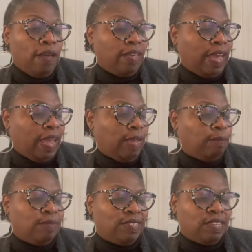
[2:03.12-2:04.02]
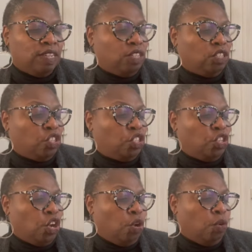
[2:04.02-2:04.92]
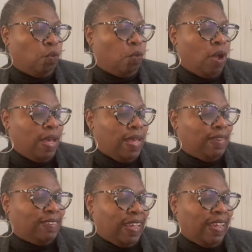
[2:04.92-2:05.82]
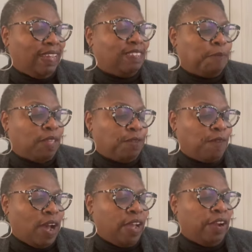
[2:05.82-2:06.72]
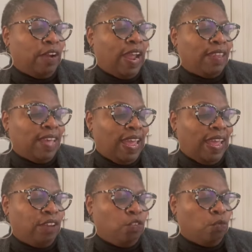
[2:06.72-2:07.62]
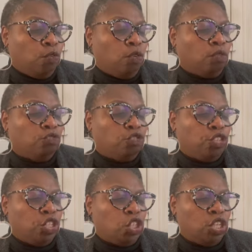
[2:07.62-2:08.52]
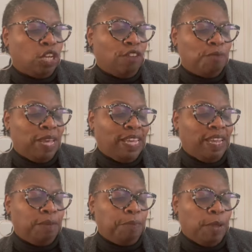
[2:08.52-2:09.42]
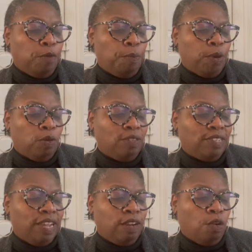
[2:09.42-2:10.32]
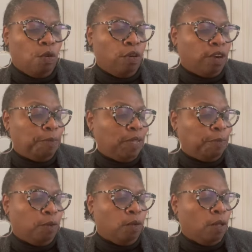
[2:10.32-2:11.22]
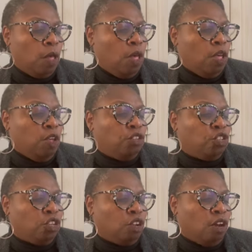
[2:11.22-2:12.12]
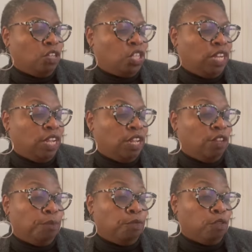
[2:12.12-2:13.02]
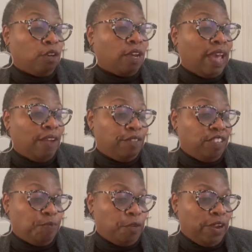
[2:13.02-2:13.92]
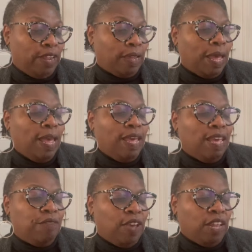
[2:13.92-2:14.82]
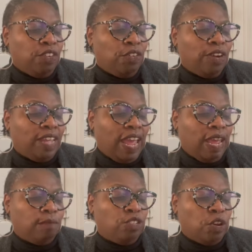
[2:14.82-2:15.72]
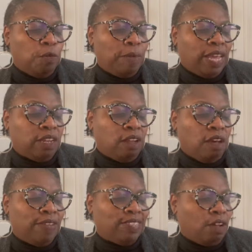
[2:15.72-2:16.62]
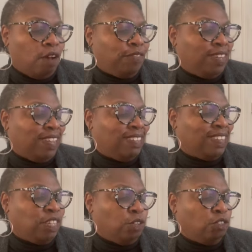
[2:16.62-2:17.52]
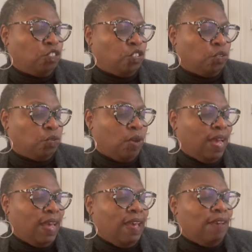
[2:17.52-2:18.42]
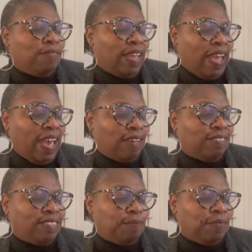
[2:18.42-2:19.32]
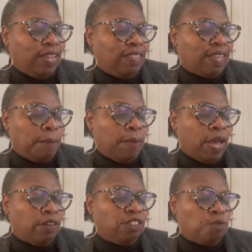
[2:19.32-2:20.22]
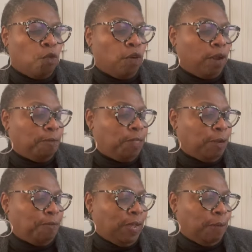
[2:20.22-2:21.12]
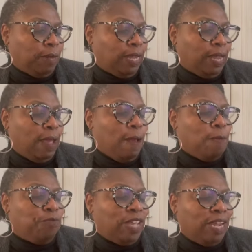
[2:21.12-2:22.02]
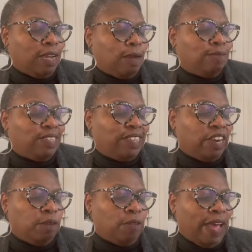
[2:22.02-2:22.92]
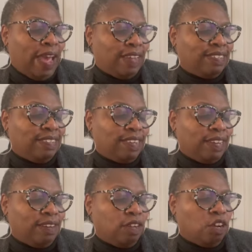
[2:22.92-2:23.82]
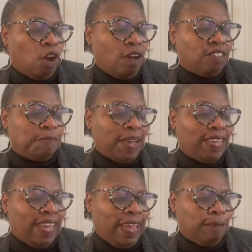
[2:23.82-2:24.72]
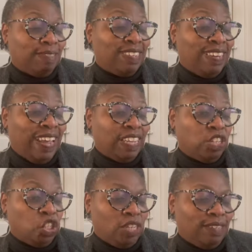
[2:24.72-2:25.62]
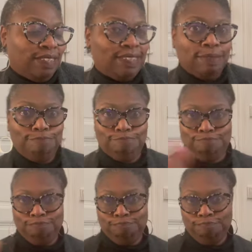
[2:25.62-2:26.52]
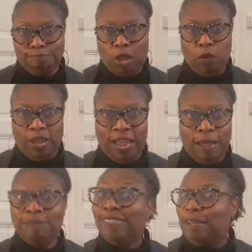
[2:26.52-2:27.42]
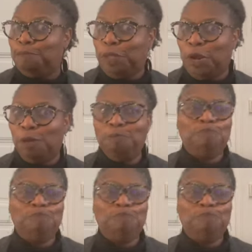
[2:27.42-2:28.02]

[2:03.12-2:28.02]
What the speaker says: games, snow days by the fire, and the annual tradition of making paper boats and cork people to launch in the brook every spring. If Eleanor and Cam don't make love as often as they used to, they have something that matters more, their family. Then comes a terrible accident caused by Cam's negligence. Okay, I'm gonna stop there.